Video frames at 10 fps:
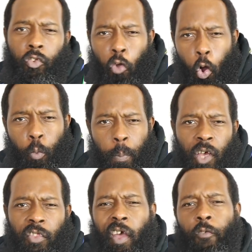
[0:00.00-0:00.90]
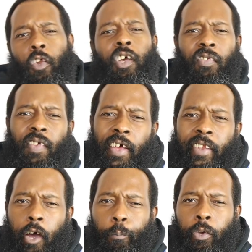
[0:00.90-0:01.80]
dope, definitely a
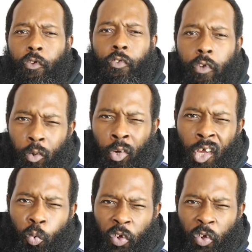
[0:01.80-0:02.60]
standout piece, you know,